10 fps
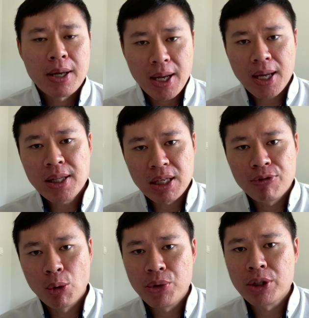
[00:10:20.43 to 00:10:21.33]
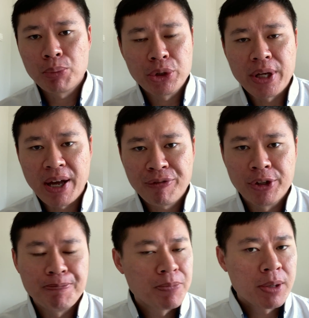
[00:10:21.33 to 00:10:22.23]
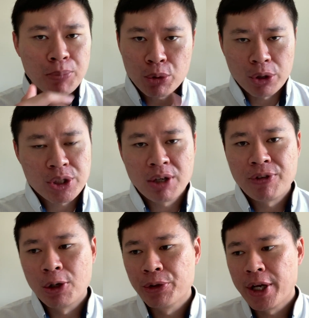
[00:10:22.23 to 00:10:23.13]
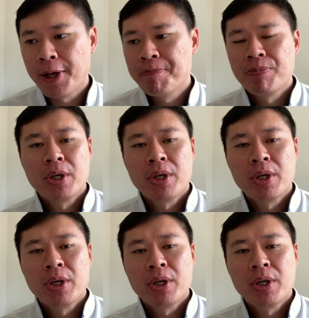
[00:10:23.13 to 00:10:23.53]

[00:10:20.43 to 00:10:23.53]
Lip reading: And if you're willing to put in the effort, put yourself out there,